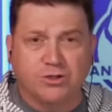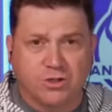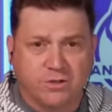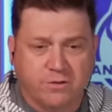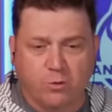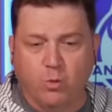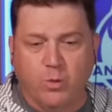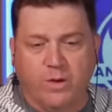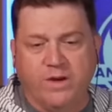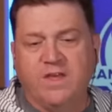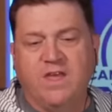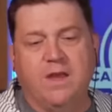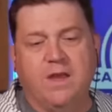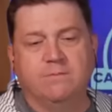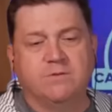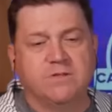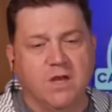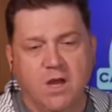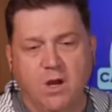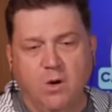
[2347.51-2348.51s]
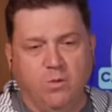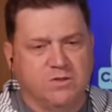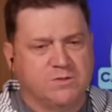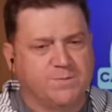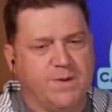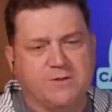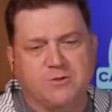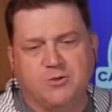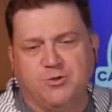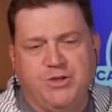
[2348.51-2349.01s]
and they're winning games with
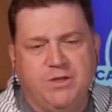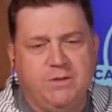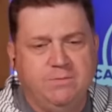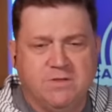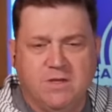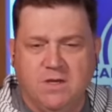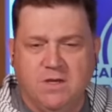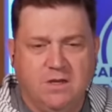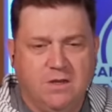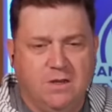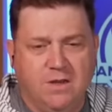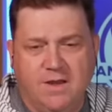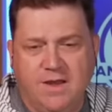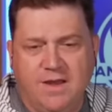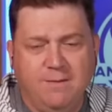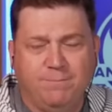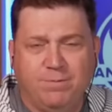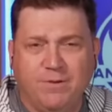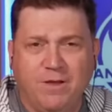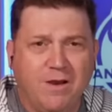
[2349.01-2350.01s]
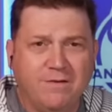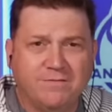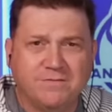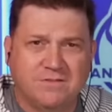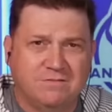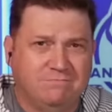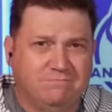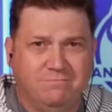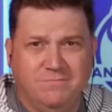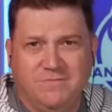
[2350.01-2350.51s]
special teams. Hey, at playoffs,
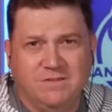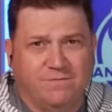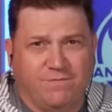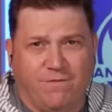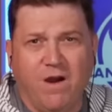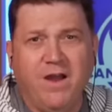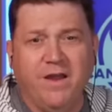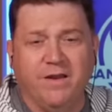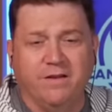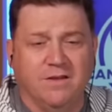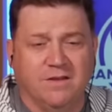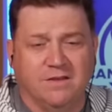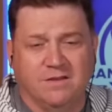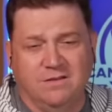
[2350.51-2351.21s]
it's fine.